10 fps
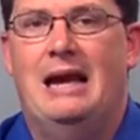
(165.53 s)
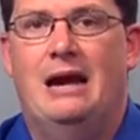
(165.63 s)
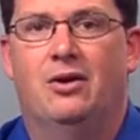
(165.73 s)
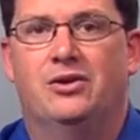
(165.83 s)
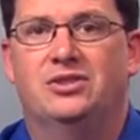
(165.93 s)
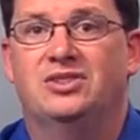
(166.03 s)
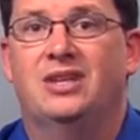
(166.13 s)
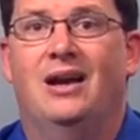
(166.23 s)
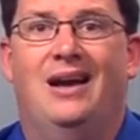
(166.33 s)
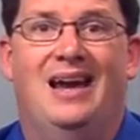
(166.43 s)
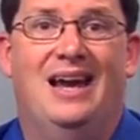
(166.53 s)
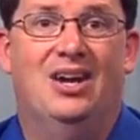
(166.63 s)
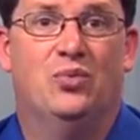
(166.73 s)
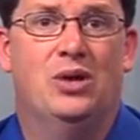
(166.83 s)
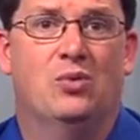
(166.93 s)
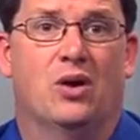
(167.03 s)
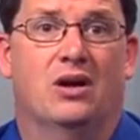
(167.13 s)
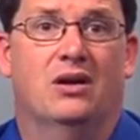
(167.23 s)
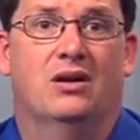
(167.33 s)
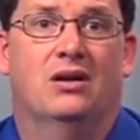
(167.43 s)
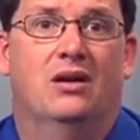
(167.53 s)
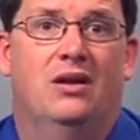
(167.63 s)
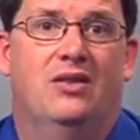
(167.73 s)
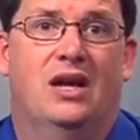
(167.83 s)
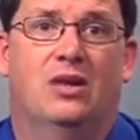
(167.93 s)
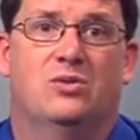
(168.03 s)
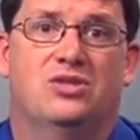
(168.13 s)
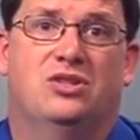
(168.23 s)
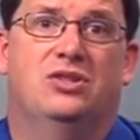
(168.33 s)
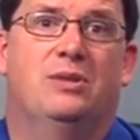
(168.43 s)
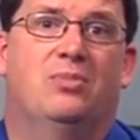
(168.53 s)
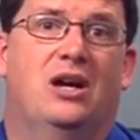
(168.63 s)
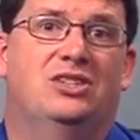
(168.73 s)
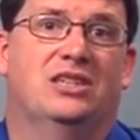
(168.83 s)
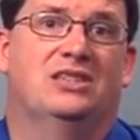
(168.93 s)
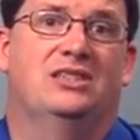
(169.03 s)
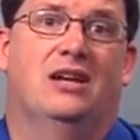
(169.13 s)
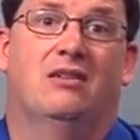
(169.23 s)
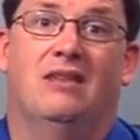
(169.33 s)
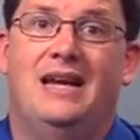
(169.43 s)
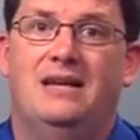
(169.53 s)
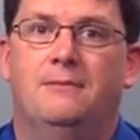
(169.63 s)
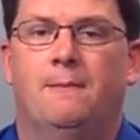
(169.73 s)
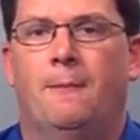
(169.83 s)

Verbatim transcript: errors, and rework that can result in projects that are late,